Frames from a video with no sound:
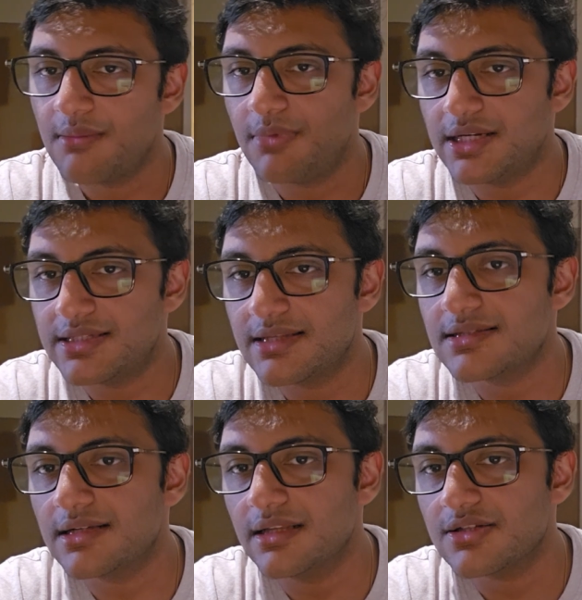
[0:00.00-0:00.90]
But since
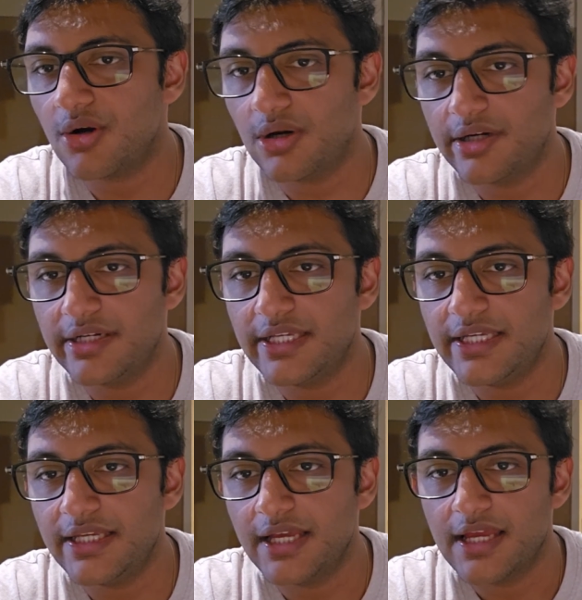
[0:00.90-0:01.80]
it is
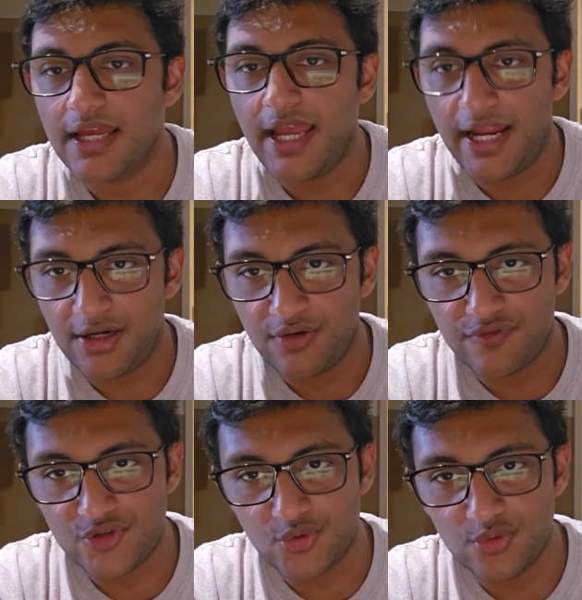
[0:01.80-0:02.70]
already end of
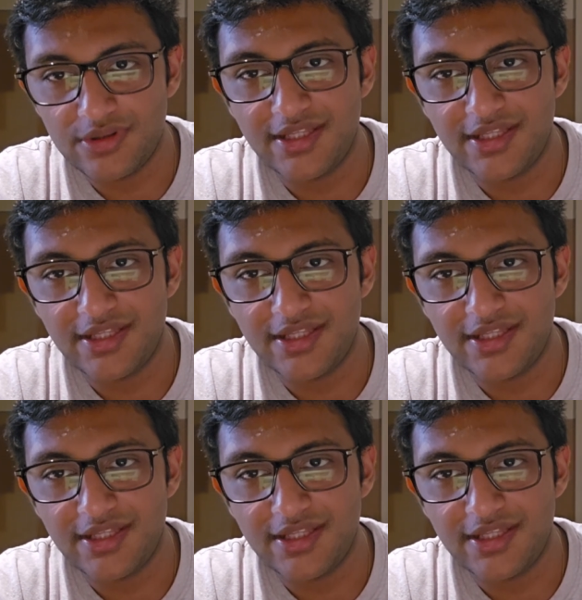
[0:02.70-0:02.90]
June,